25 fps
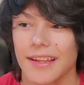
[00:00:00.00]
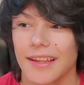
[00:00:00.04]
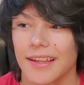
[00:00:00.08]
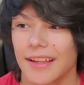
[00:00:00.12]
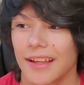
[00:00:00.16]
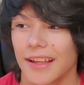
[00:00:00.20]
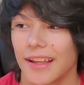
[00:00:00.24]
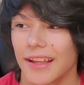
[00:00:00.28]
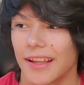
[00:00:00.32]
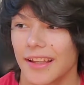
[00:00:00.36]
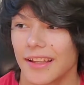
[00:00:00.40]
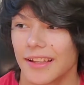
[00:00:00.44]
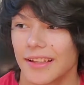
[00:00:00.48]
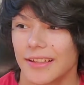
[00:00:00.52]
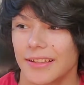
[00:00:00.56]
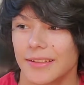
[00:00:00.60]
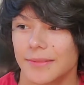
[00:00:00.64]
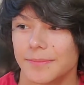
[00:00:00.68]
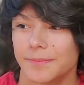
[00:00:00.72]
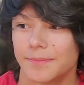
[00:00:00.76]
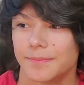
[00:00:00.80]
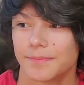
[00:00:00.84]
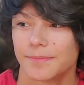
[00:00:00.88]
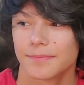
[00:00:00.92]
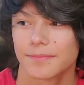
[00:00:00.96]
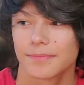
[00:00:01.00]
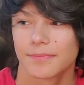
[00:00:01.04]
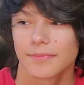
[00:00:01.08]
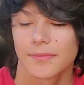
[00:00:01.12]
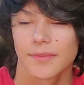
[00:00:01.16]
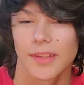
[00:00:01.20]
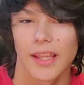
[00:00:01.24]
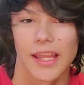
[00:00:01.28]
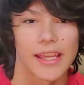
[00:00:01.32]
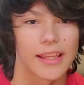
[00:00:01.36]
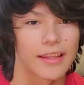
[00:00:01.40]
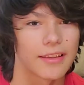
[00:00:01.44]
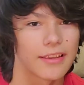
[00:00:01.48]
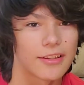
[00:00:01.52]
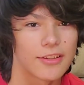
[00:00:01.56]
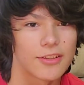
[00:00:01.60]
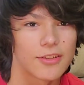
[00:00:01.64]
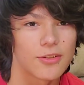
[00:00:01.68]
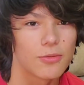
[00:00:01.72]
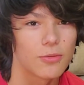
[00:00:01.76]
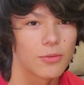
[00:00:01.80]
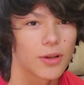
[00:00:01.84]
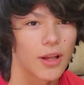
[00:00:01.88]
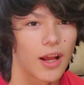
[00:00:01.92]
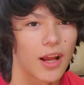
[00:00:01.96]
Like the
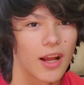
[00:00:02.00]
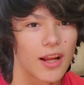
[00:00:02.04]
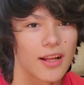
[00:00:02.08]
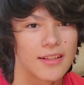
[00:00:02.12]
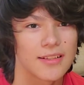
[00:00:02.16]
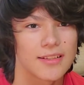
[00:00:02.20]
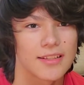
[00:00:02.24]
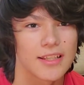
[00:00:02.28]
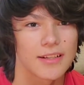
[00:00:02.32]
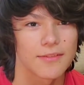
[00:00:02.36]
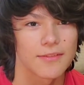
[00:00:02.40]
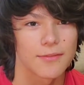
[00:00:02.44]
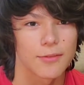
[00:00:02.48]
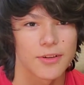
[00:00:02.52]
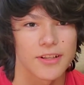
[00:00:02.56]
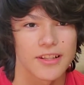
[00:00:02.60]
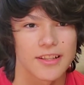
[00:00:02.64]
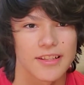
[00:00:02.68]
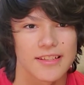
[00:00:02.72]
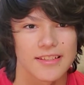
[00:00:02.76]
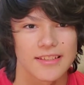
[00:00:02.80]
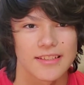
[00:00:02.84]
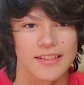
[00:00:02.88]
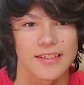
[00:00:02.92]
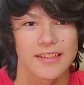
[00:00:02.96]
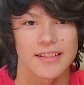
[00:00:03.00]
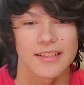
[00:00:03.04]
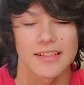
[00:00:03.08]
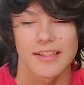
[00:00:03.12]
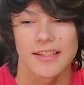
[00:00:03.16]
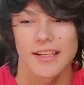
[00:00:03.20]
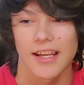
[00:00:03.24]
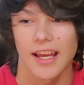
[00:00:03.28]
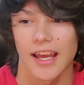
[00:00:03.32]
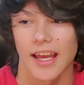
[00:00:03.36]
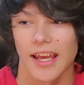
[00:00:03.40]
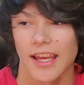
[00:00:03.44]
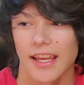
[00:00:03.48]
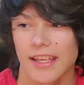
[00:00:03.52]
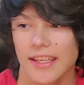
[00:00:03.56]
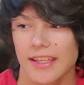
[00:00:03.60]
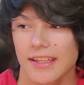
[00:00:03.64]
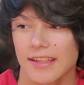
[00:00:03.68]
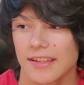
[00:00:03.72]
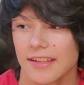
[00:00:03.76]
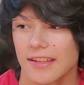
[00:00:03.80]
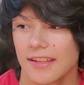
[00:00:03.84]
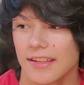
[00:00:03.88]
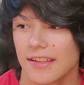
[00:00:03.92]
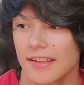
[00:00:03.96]
two cons that I've already listed,
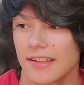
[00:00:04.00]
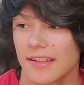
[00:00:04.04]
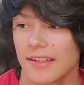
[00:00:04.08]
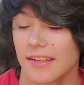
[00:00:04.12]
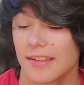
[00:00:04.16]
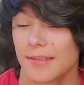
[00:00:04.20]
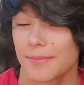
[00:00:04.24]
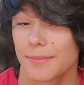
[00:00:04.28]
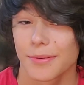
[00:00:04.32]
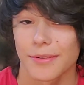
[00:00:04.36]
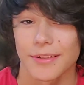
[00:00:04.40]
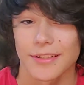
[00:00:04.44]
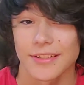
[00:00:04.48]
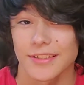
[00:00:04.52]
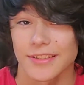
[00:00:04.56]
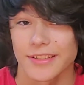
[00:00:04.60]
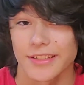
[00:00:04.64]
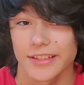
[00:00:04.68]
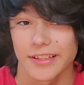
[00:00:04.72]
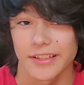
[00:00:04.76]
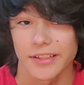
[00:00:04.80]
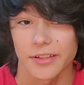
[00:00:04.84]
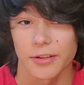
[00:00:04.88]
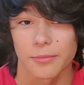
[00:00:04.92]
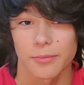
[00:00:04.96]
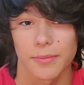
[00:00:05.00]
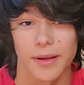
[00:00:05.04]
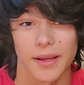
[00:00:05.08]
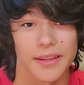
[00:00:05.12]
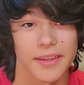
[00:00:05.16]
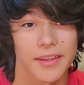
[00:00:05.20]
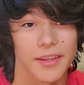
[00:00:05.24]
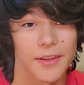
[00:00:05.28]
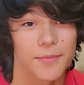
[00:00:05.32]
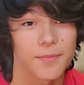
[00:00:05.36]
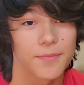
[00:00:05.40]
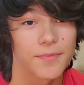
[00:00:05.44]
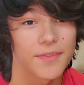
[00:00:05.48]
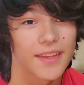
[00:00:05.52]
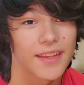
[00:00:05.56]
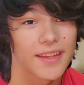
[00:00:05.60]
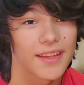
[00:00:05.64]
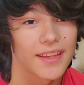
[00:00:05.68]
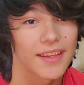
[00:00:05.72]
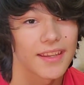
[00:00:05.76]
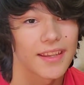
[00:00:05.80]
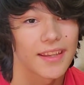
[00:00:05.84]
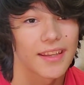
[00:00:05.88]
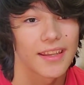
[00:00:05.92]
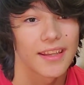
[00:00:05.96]
I personally don't mind them.
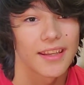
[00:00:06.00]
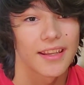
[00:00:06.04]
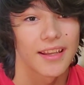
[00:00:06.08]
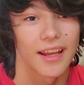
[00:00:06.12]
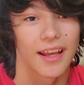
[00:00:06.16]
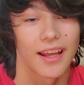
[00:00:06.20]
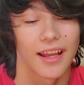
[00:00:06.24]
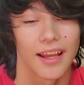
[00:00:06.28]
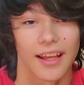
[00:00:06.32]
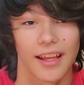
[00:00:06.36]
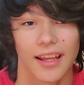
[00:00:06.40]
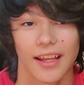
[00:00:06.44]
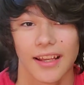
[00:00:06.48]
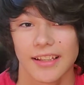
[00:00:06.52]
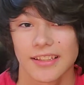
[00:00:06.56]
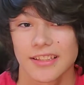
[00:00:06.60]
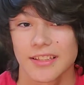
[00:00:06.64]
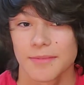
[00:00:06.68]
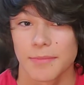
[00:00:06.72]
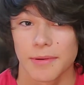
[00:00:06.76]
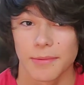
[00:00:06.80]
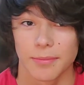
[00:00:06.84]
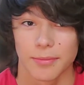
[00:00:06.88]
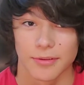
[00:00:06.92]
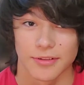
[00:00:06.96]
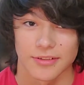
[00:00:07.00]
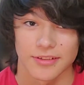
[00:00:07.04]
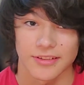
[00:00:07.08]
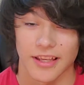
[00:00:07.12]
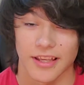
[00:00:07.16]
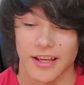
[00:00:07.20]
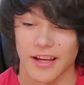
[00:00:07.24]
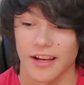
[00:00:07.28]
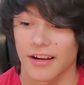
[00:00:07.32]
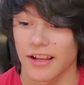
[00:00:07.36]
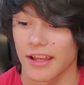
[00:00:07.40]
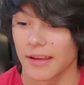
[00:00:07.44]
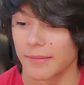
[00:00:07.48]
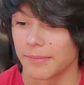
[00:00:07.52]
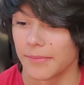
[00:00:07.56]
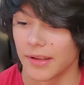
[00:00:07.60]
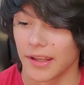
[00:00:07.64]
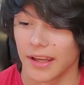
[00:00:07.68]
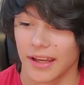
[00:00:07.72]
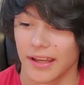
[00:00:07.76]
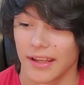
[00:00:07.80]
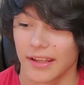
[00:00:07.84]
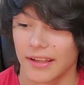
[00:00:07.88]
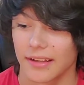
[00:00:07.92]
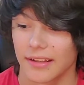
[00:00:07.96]
Some people are scared, I'm
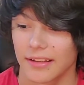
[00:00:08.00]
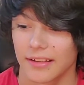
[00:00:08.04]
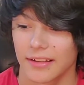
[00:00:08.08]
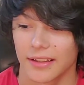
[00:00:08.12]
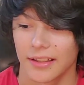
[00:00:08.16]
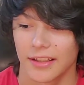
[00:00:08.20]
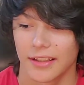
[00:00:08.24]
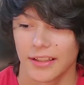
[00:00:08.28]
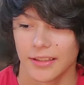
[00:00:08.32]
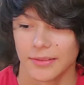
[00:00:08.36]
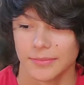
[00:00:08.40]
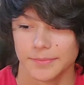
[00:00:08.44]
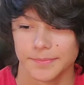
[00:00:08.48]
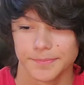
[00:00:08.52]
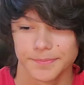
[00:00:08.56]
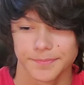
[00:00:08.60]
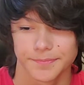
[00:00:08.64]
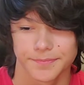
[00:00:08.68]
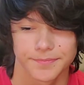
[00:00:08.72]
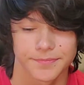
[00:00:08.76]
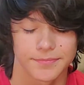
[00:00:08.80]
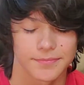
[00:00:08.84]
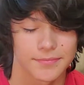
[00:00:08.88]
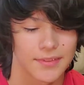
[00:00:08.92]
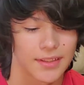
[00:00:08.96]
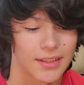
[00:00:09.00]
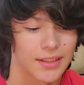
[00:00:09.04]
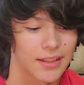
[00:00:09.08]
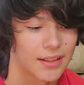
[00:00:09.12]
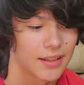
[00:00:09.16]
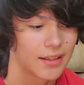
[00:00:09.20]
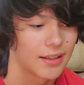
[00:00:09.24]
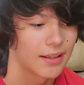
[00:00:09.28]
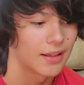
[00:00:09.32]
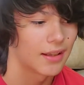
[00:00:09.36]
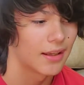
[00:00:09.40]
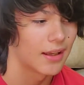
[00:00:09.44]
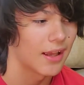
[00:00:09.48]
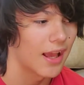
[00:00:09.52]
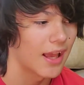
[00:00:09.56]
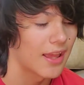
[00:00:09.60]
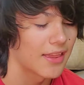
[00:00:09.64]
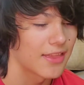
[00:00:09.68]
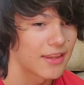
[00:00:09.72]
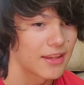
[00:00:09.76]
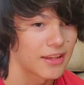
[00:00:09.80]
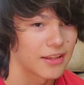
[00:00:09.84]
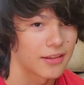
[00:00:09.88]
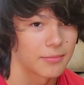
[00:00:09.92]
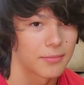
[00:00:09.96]
not. I
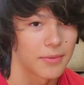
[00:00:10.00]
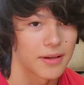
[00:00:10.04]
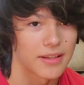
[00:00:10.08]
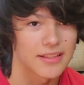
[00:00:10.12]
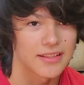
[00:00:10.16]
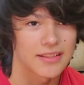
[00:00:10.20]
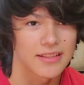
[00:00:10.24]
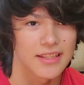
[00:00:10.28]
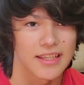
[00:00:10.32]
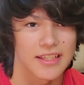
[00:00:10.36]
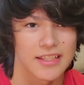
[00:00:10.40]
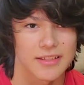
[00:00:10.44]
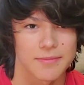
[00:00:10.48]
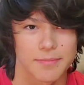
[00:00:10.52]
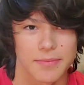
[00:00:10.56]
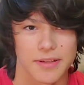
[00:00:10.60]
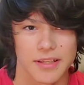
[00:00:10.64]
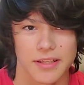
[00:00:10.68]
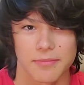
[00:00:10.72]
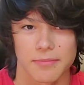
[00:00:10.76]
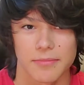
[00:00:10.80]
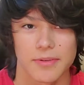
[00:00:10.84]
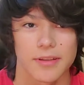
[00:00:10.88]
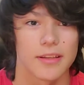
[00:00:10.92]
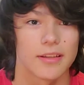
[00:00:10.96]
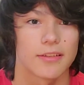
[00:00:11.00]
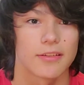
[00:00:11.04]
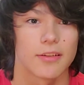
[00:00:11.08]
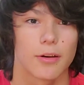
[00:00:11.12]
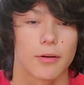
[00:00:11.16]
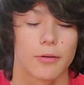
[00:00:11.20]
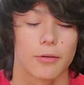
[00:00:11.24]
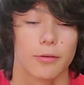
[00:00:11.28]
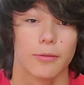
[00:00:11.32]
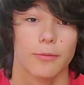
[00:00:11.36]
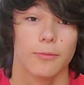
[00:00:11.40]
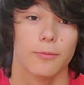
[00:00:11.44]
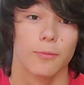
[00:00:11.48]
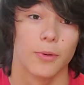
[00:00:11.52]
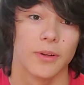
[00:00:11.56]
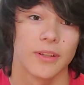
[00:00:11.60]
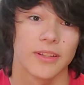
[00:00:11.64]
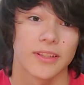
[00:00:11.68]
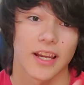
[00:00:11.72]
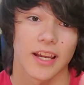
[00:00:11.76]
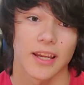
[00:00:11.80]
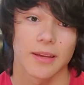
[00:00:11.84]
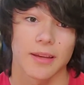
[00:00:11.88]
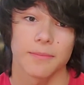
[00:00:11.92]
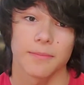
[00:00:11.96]
think my snake's bit me a total of 1
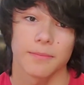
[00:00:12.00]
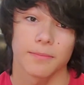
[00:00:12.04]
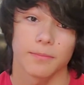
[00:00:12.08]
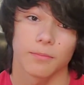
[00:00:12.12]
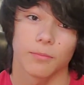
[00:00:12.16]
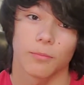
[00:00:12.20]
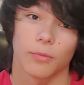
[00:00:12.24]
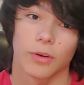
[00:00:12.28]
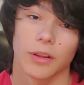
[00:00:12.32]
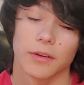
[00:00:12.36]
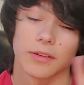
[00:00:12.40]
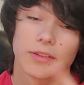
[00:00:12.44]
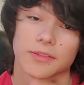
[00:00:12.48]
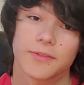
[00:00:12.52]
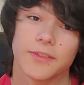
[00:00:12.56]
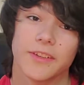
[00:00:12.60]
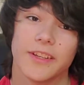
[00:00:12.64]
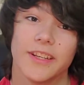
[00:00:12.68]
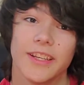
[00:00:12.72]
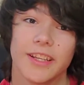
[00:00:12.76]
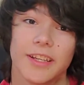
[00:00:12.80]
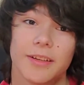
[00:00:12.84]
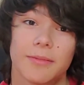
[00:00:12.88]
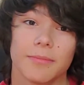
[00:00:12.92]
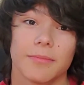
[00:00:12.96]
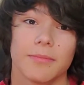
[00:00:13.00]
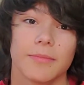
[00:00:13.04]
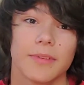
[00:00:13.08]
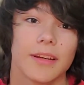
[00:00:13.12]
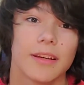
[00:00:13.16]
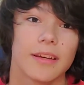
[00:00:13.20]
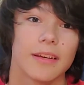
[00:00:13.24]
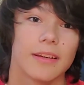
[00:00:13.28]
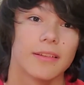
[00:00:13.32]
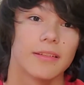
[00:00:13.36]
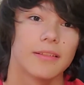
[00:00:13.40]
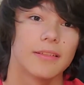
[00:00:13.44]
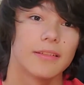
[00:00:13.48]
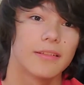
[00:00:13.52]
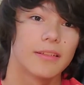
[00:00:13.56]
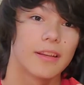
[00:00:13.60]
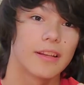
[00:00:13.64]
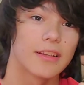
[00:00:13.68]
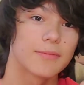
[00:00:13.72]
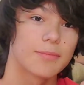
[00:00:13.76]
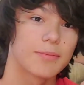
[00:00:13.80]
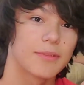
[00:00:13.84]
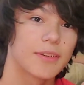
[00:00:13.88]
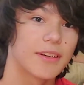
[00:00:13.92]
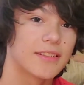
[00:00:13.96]
time while I was feeding him, and
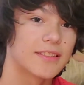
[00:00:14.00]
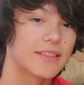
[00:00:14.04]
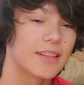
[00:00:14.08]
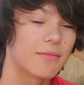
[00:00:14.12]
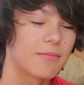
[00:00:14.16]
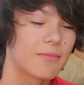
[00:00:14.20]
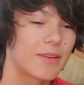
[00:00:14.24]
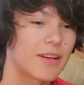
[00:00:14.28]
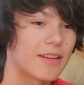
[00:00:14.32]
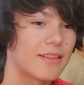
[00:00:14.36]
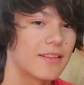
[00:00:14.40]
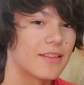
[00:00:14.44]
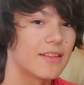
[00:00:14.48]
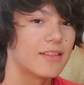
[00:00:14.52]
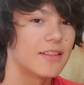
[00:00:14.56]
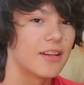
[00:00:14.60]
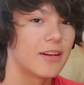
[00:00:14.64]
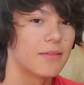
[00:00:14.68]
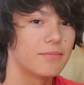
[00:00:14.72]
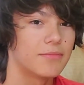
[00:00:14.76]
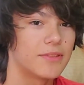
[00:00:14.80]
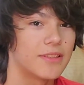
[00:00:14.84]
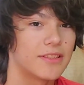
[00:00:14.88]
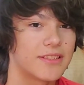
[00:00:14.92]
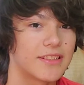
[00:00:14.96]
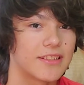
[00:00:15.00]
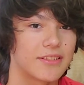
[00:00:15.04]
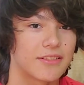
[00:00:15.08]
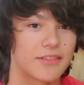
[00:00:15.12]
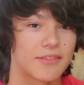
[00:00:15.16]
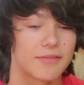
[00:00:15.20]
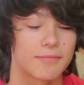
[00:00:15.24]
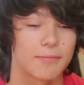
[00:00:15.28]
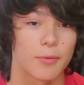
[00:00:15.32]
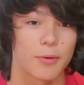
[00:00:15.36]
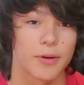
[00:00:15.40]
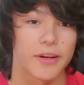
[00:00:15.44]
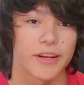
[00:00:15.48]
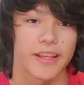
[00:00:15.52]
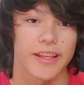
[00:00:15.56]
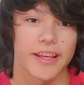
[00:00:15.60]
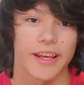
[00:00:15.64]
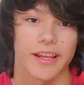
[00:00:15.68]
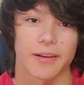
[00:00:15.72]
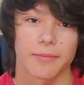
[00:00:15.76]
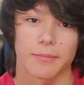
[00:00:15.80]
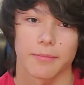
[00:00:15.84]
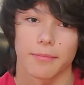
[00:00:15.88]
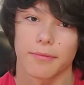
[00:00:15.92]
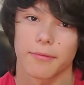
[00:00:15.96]
that's because I made the dumb decision of pointing
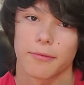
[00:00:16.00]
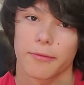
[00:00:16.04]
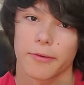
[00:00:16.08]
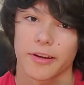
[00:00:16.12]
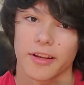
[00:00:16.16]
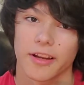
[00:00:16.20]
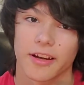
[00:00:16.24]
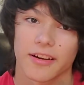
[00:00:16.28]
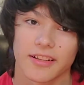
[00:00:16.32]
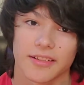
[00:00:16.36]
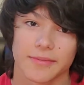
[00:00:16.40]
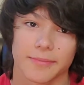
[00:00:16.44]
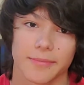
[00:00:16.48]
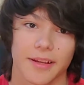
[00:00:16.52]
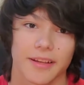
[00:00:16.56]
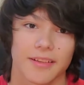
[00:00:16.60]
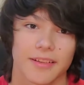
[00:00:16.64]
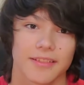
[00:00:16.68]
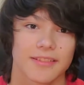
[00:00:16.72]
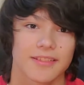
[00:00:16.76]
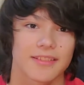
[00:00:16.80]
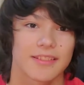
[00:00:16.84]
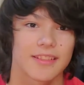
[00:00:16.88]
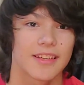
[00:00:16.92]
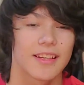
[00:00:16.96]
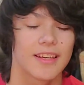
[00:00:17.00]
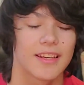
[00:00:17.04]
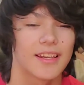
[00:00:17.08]
at him before he got his mouse.